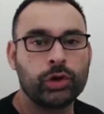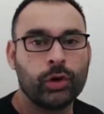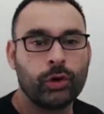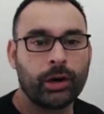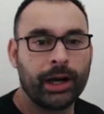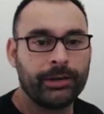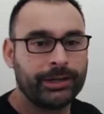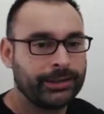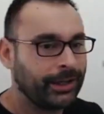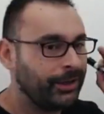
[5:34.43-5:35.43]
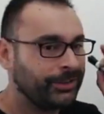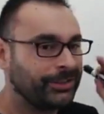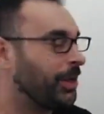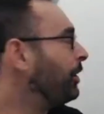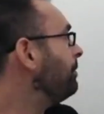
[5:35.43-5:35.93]
Now
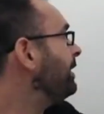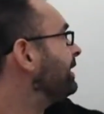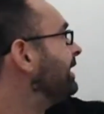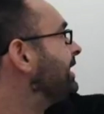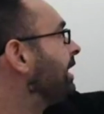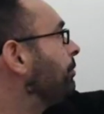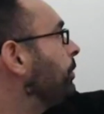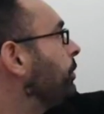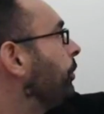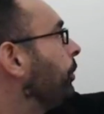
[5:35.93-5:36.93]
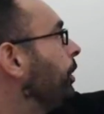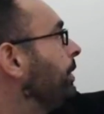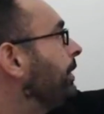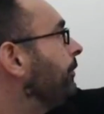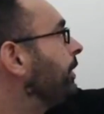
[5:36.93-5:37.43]
don't mix this up with your
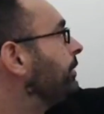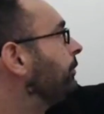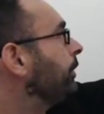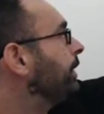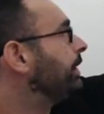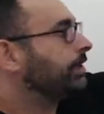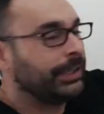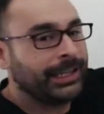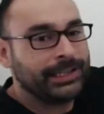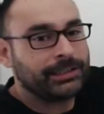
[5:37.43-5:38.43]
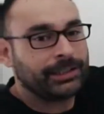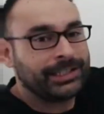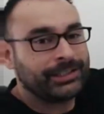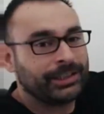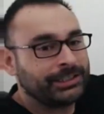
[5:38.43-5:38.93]
thermic effect of feeding. Eat
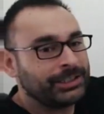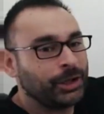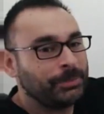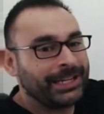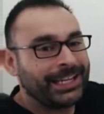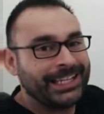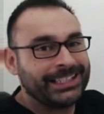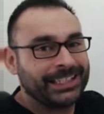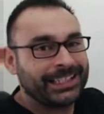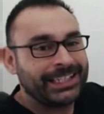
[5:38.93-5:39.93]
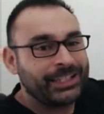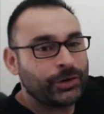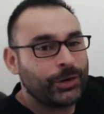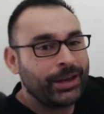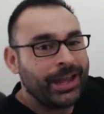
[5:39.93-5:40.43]
isn't. It does not mean eating. It's
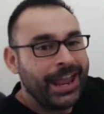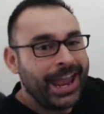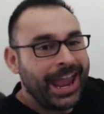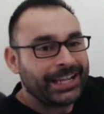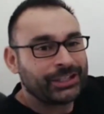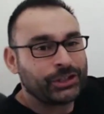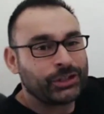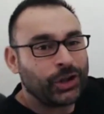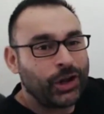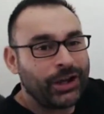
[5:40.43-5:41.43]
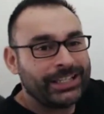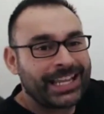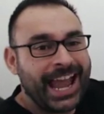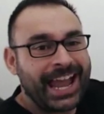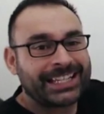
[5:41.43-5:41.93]
your
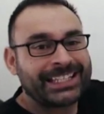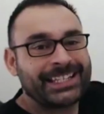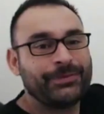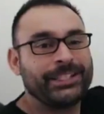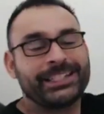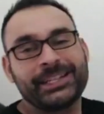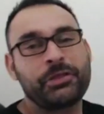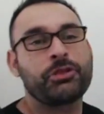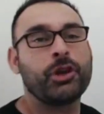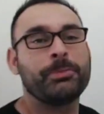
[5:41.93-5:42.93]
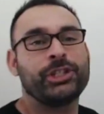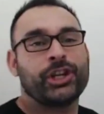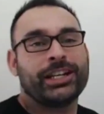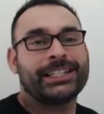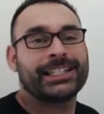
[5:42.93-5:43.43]
exercise activity
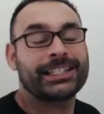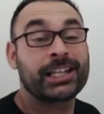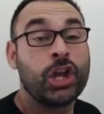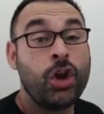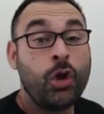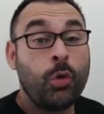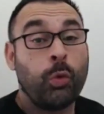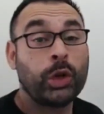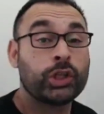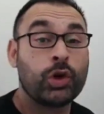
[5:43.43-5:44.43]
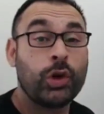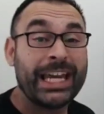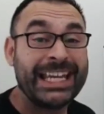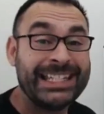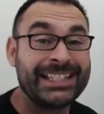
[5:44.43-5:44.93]
thermogenesis. What your
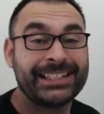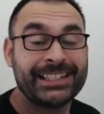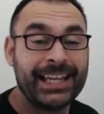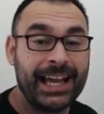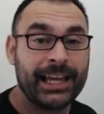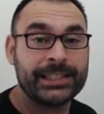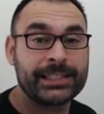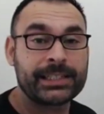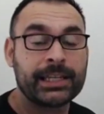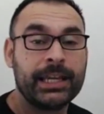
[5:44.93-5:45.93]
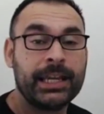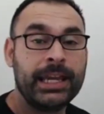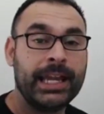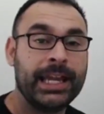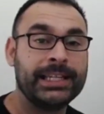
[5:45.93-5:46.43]
eat does
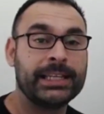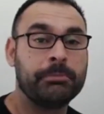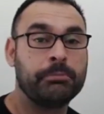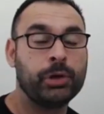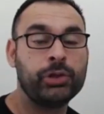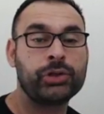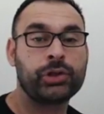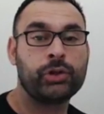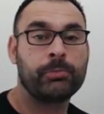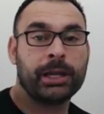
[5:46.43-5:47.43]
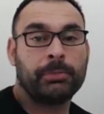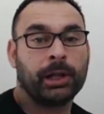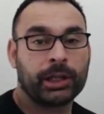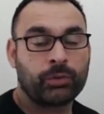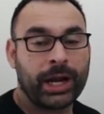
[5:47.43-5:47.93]
is it boosts your
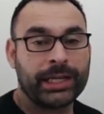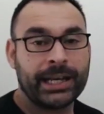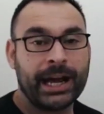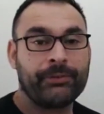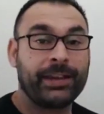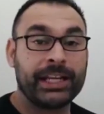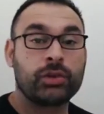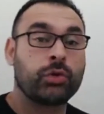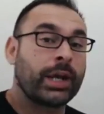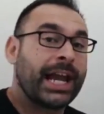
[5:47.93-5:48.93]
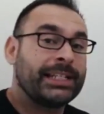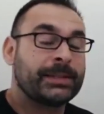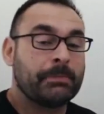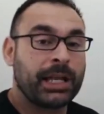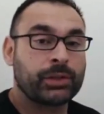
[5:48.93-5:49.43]
metabolic rate enough, it
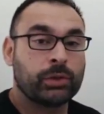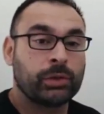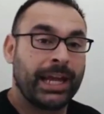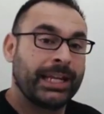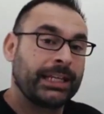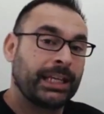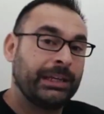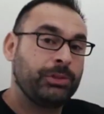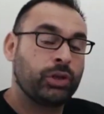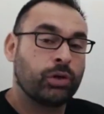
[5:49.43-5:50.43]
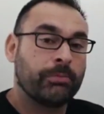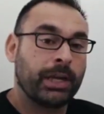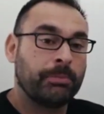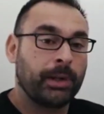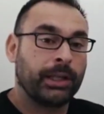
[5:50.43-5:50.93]
creates muscle, and it keeps your
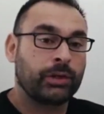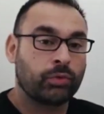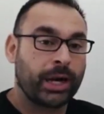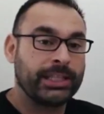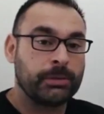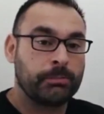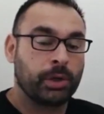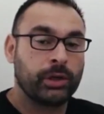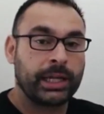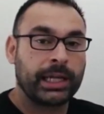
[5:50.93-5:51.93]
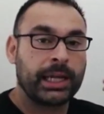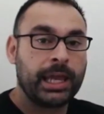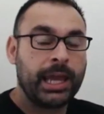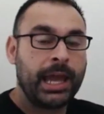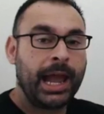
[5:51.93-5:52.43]
metabolic rate burning
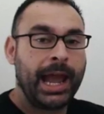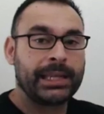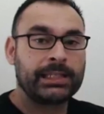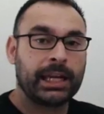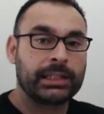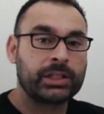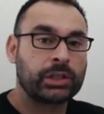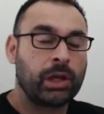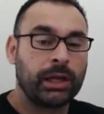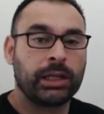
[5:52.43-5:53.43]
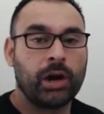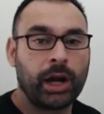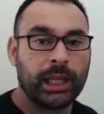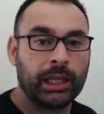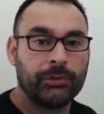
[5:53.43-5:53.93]
at a slightly
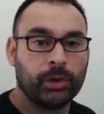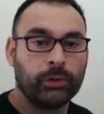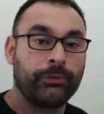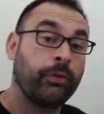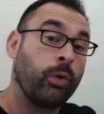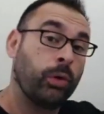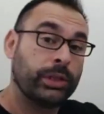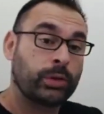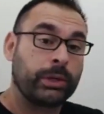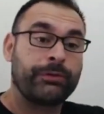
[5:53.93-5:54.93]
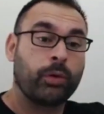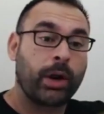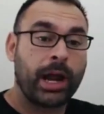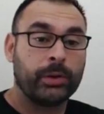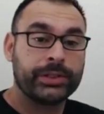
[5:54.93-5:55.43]
higher level for the
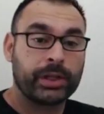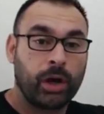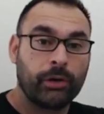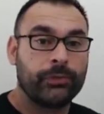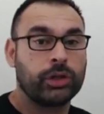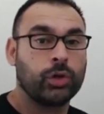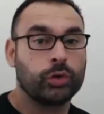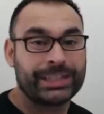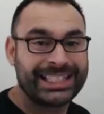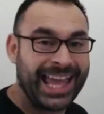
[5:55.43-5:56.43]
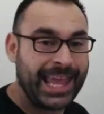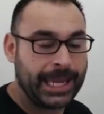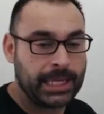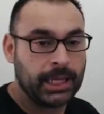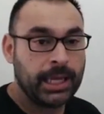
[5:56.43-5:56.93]
24 hours of your
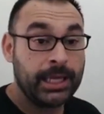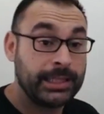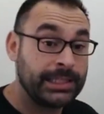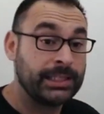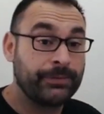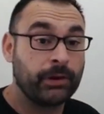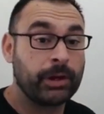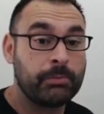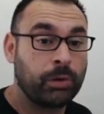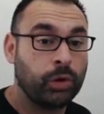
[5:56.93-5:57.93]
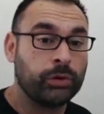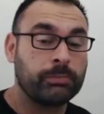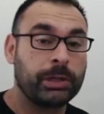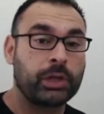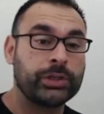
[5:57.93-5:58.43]
day. This is very
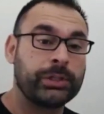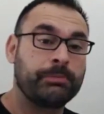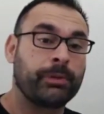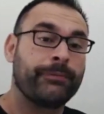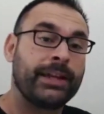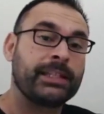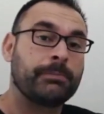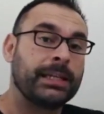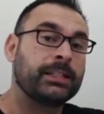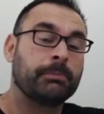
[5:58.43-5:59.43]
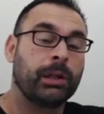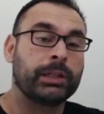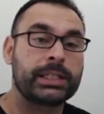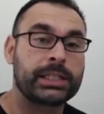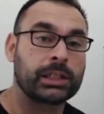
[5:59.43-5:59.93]
important because it prevents
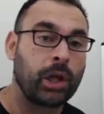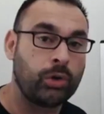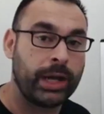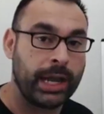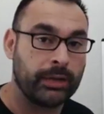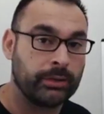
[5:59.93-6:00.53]
metabolic slowdown.